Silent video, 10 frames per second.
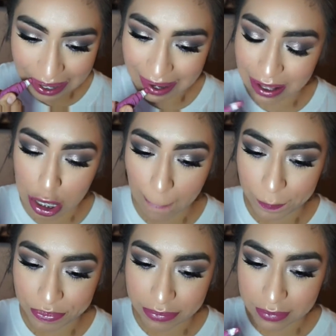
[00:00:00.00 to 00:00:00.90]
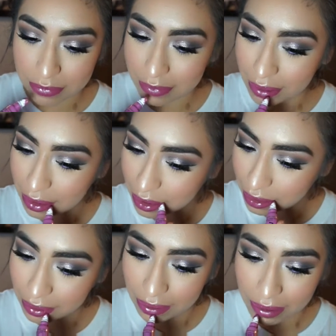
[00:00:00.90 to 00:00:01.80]
which is like a purple
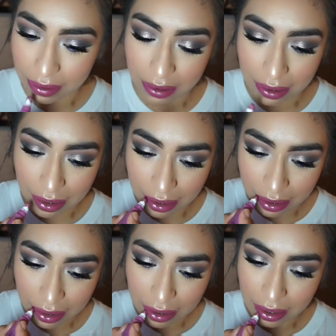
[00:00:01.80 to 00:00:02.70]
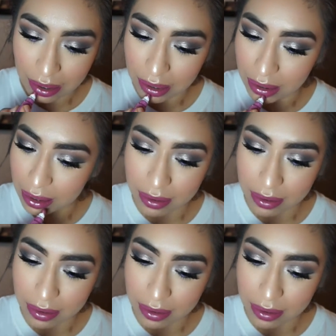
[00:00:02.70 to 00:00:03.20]
color, because it's